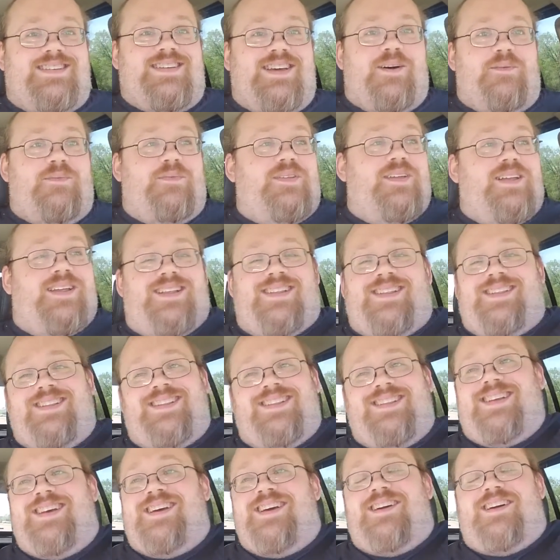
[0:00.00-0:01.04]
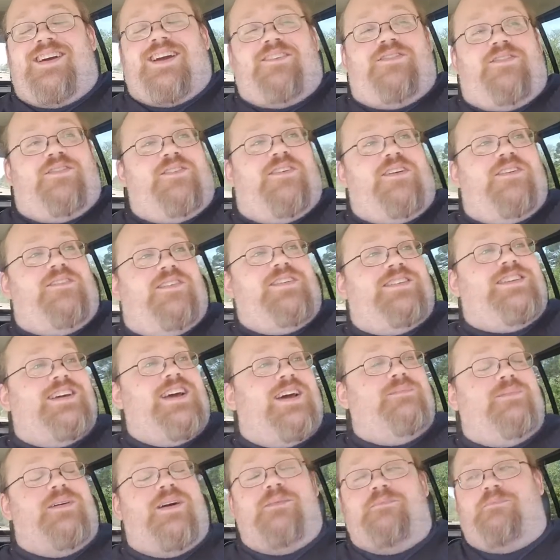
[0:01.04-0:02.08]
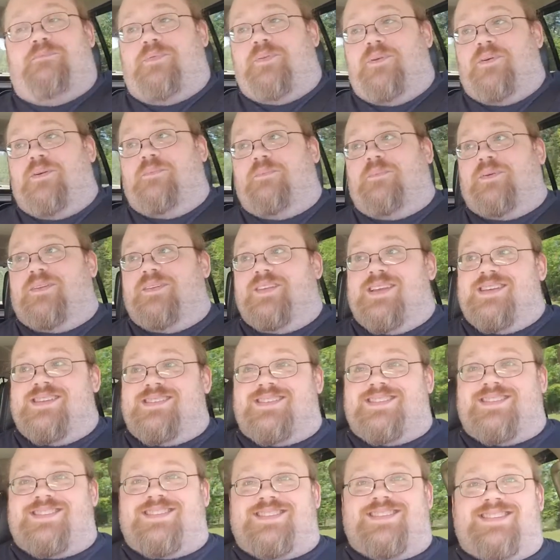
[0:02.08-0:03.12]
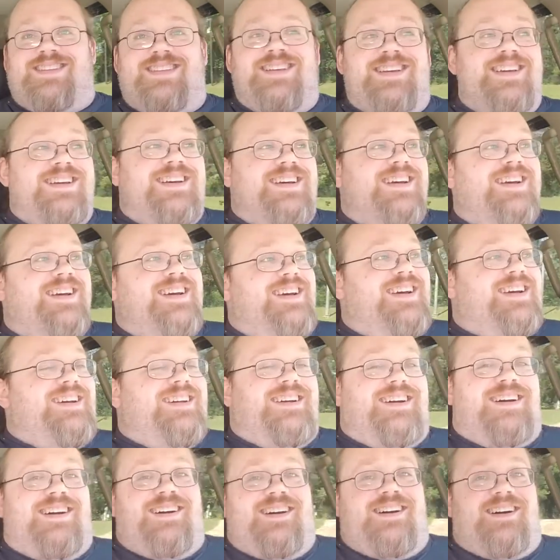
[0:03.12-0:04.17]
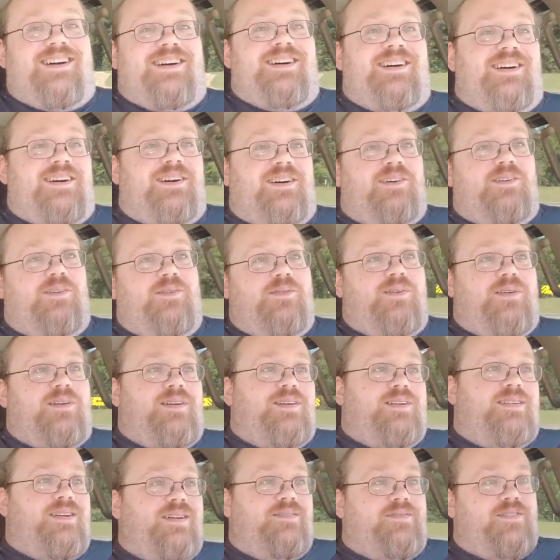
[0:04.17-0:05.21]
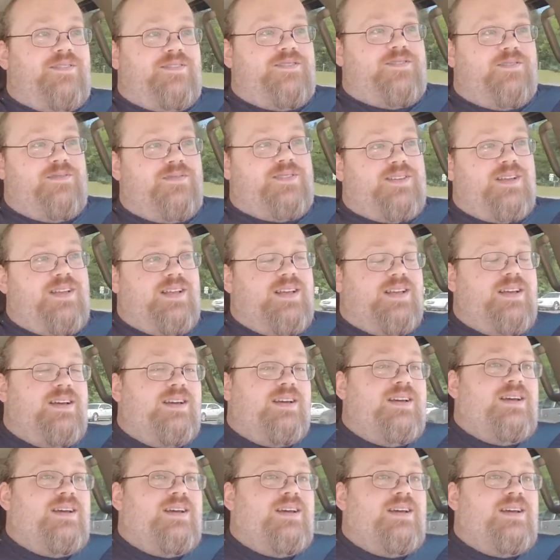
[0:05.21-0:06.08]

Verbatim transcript: something for every time I burp. This. Oh, I feel so silly.